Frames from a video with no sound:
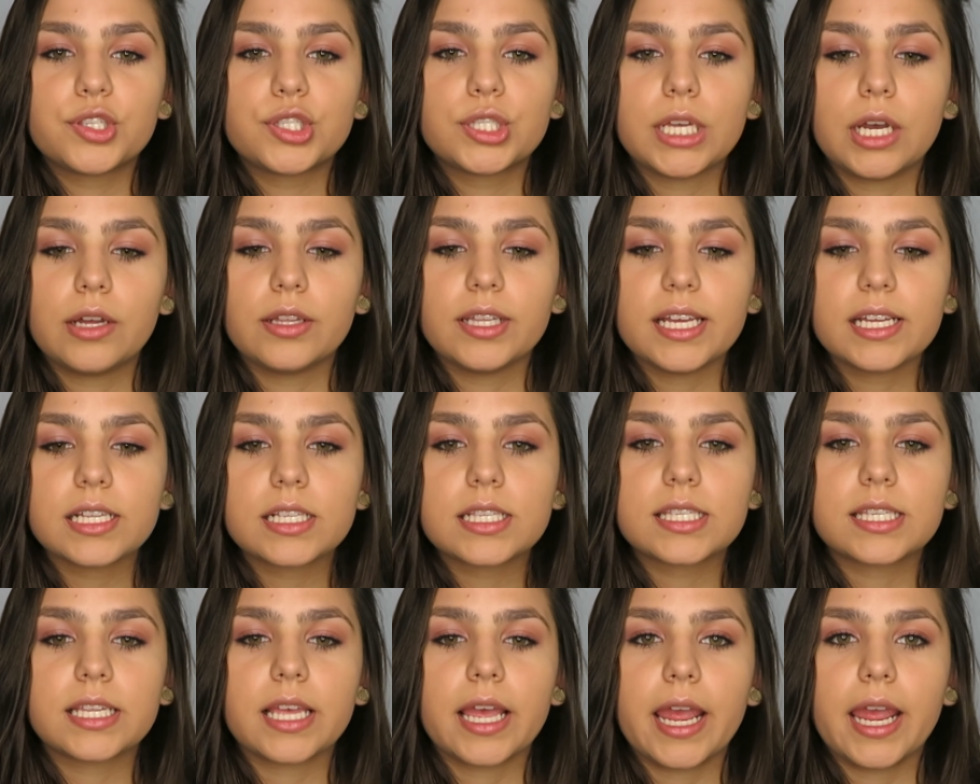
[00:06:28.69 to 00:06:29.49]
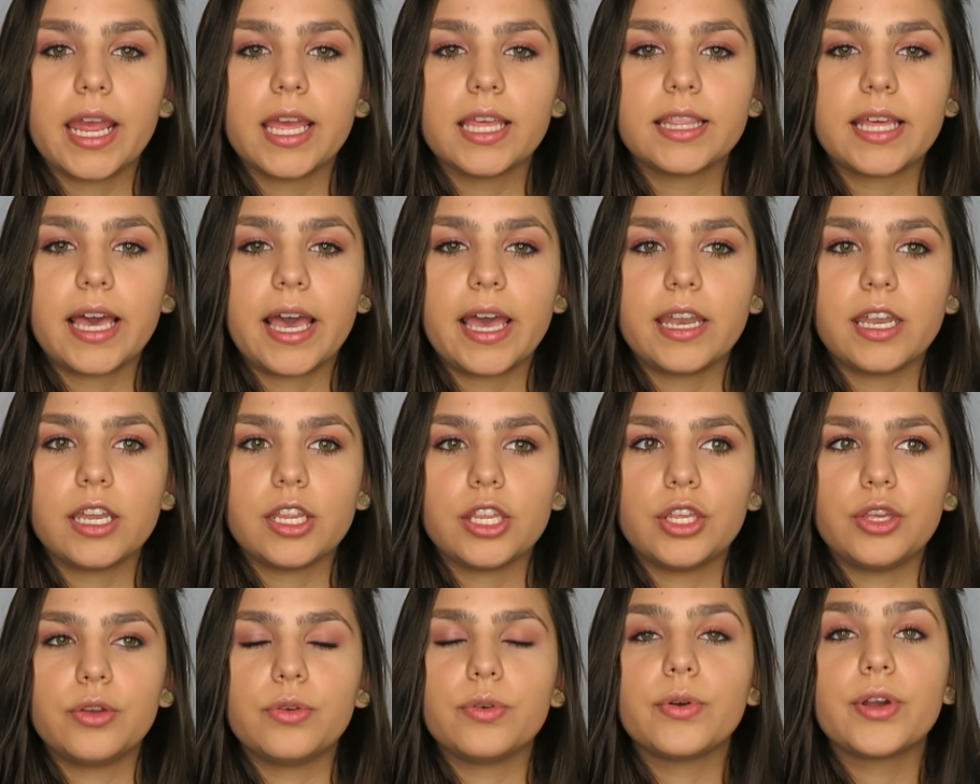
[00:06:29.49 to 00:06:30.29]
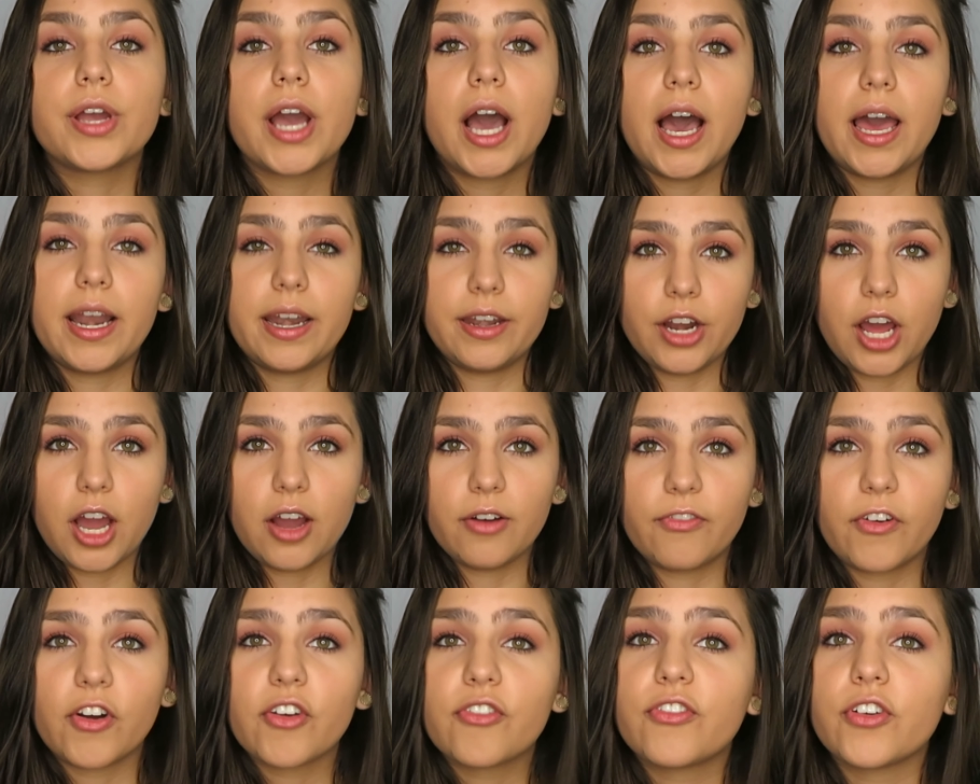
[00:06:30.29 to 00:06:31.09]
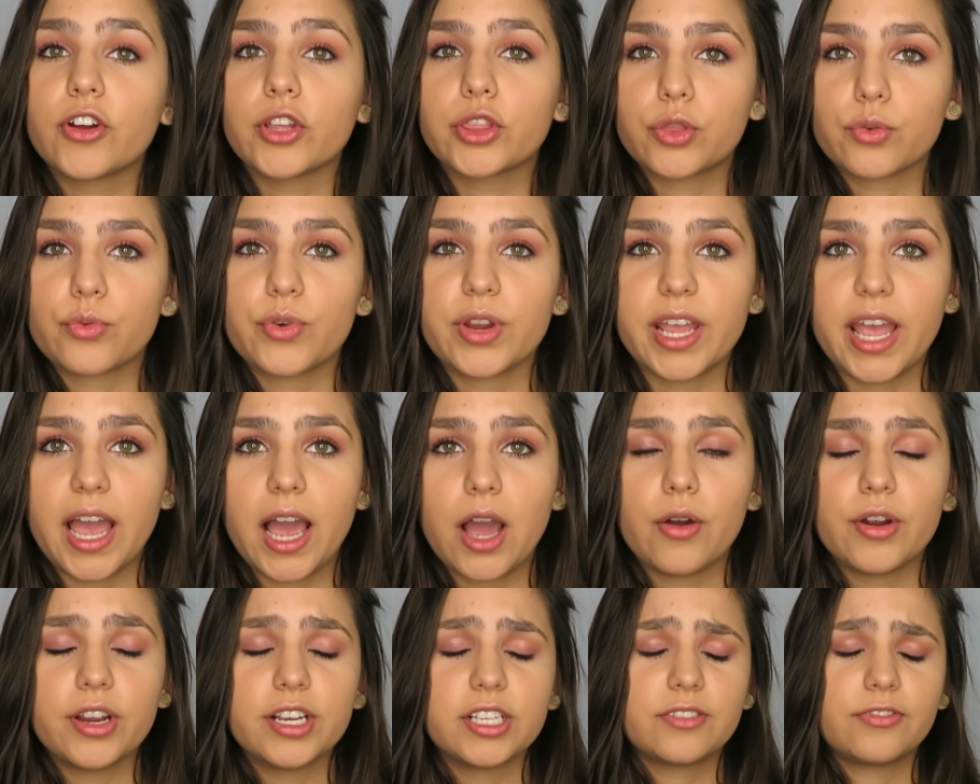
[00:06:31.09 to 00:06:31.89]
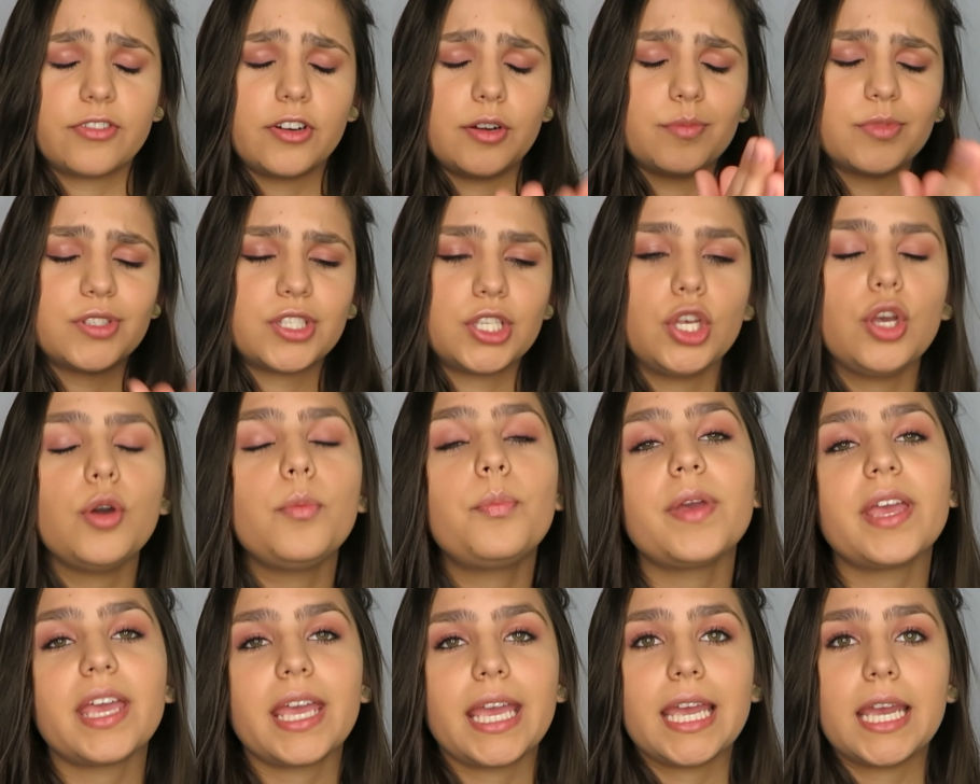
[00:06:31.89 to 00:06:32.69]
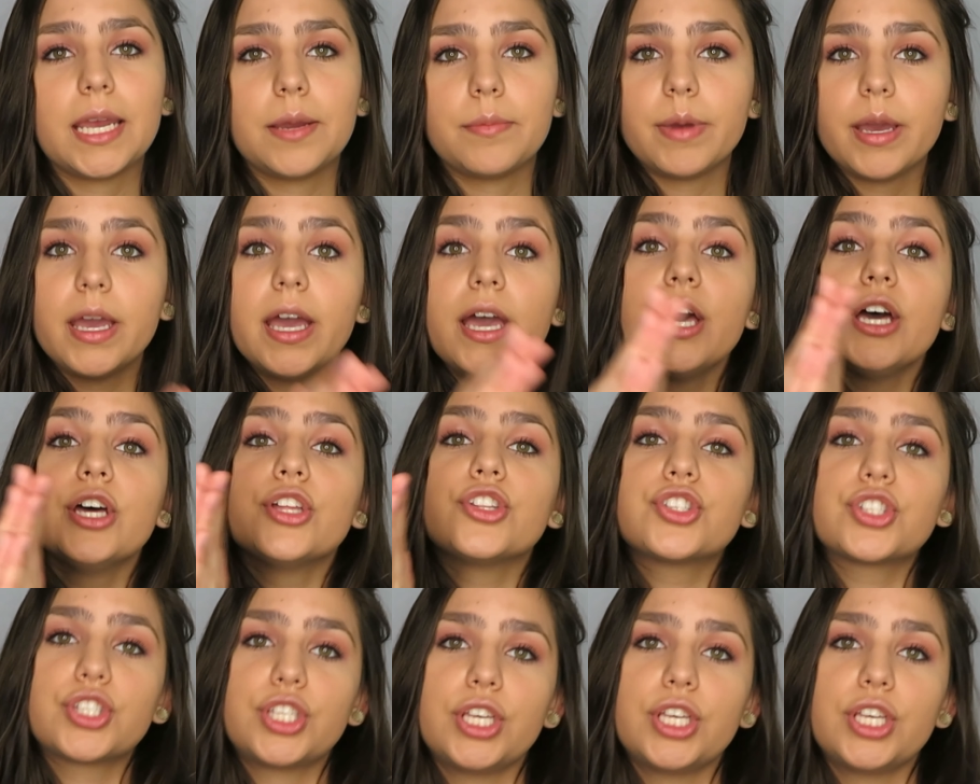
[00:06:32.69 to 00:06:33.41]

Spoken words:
So let's say that you got an offer for 3 hours from 2 p.m.